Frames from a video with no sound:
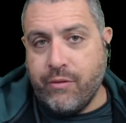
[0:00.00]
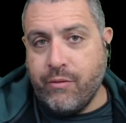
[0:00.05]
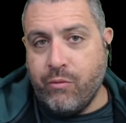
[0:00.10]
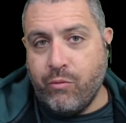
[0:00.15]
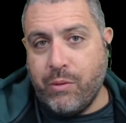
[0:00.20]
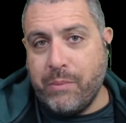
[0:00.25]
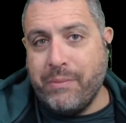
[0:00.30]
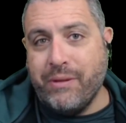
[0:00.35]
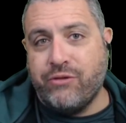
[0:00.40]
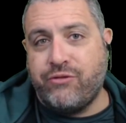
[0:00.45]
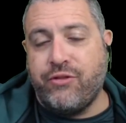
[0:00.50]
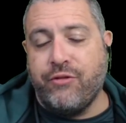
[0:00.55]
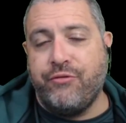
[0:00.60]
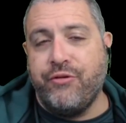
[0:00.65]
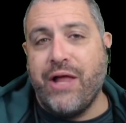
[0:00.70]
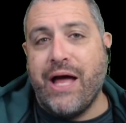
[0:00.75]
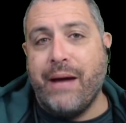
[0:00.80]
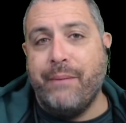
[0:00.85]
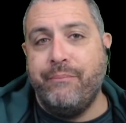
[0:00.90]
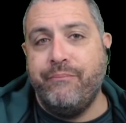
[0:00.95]
we missed the
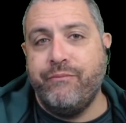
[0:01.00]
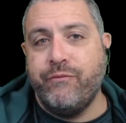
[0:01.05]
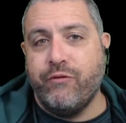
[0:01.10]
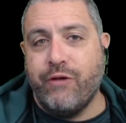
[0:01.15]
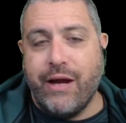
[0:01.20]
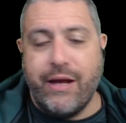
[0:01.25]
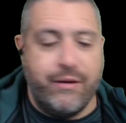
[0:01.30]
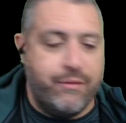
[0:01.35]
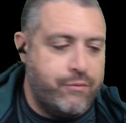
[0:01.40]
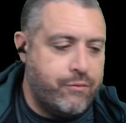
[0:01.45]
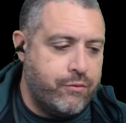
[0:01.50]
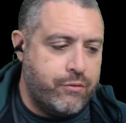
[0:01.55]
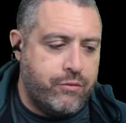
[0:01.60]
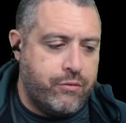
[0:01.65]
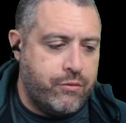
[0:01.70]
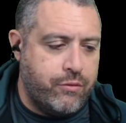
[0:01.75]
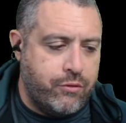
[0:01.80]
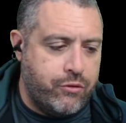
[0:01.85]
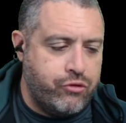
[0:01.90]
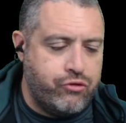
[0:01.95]
flop, right?
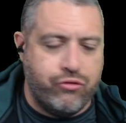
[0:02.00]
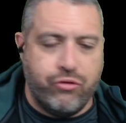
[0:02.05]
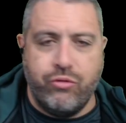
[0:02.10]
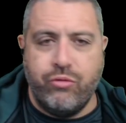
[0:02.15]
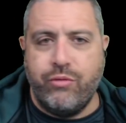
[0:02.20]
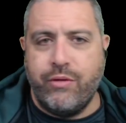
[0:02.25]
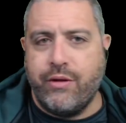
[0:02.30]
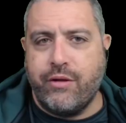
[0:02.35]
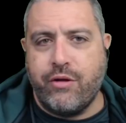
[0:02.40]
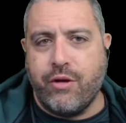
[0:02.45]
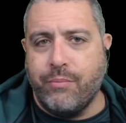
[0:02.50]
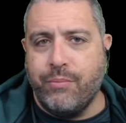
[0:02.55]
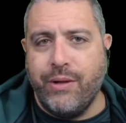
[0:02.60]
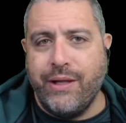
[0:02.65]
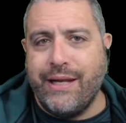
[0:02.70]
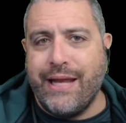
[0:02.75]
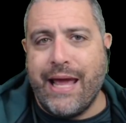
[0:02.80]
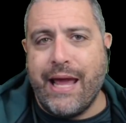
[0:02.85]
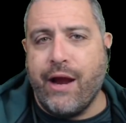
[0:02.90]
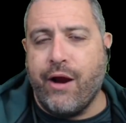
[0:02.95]
Drew
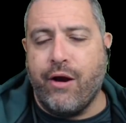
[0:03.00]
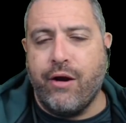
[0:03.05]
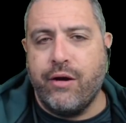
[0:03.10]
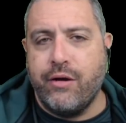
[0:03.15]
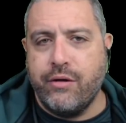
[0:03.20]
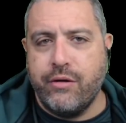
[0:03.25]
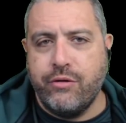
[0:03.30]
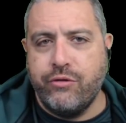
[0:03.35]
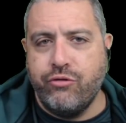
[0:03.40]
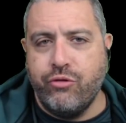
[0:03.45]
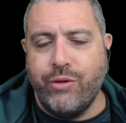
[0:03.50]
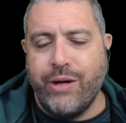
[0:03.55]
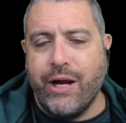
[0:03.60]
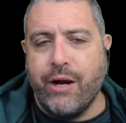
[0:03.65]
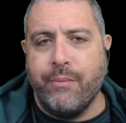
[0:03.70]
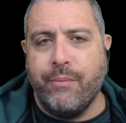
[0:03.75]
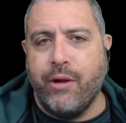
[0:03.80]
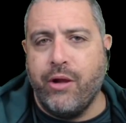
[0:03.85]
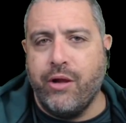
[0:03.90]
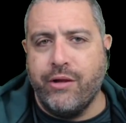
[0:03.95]
complete air. Drew an
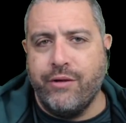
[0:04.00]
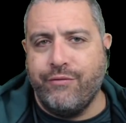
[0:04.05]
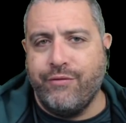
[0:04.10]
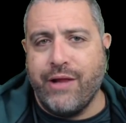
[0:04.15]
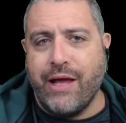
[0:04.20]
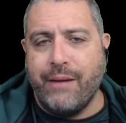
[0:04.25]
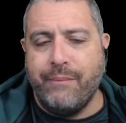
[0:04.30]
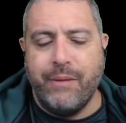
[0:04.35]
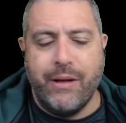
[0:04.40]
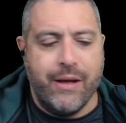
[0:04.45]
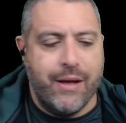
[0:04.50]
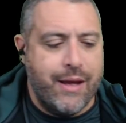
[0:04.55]
air ball on the flop.